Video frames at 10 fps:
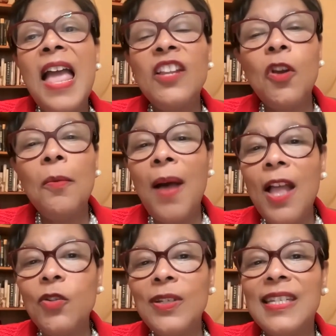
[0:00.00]
As your
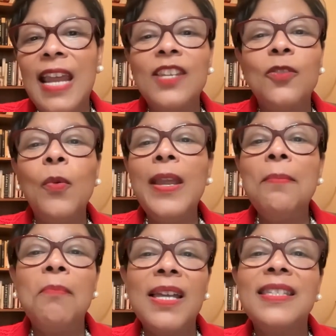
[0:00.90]
mantra states,
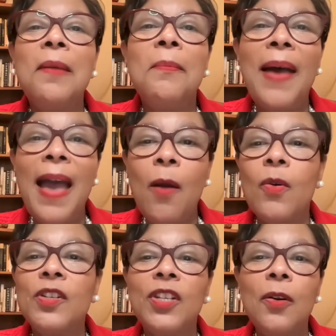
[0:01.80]
we must
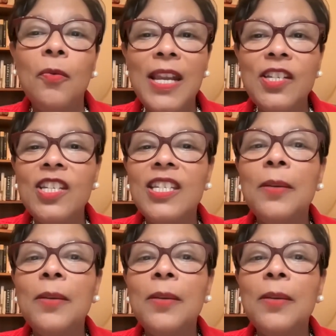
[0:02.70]
empower generations